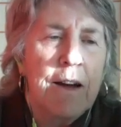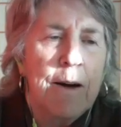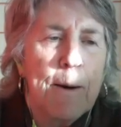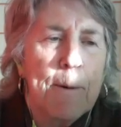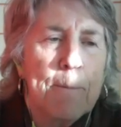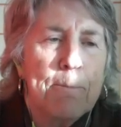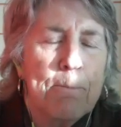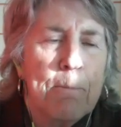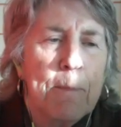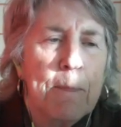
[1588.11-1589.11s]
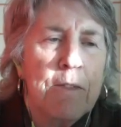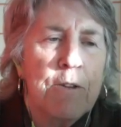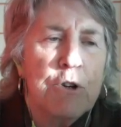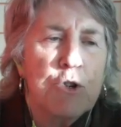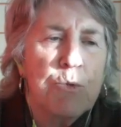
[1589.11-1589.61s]
There
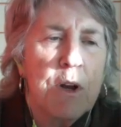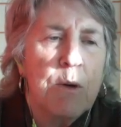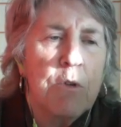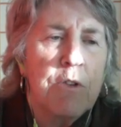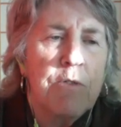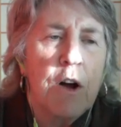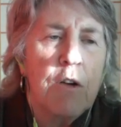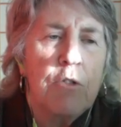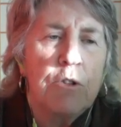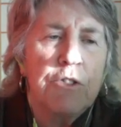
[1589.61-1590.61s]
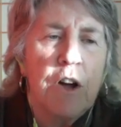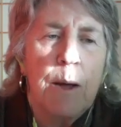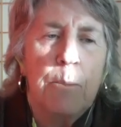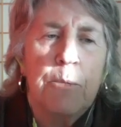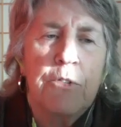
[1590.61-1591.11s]
are 21 viral
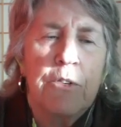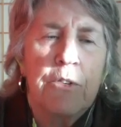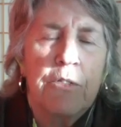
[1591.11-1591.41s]
types